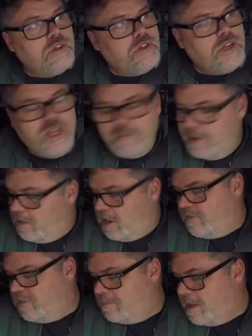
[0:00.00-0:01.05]
going to eat my other
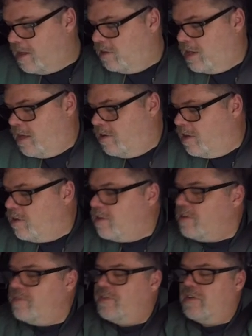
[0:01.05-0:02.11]
half of the bagel now here,
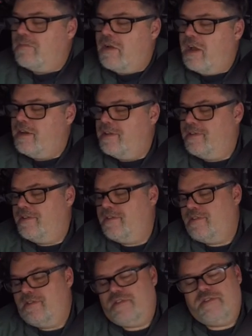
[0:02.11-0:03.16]
if you don't mind.
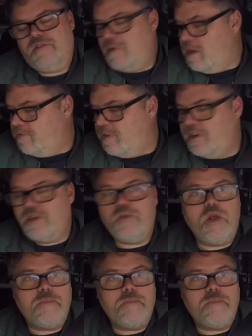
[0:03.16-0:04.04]
Don't mind if I do.